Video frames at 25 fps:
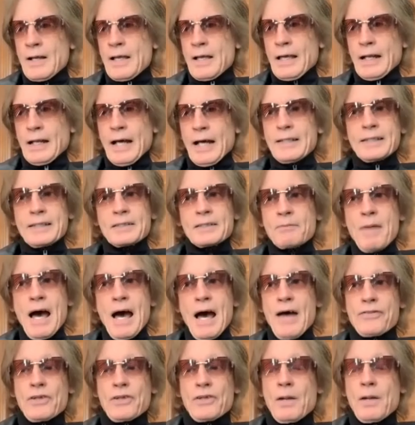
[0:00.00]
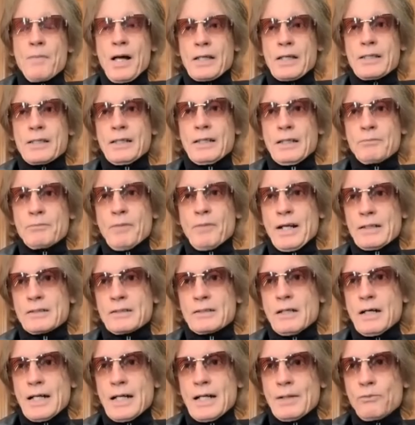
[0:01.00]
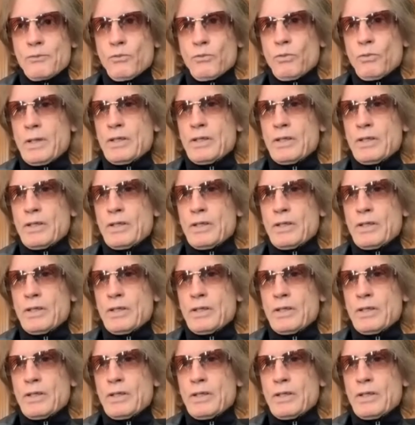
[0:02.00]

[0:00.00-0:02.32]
And I did the math, and I'm not kidding. By the time,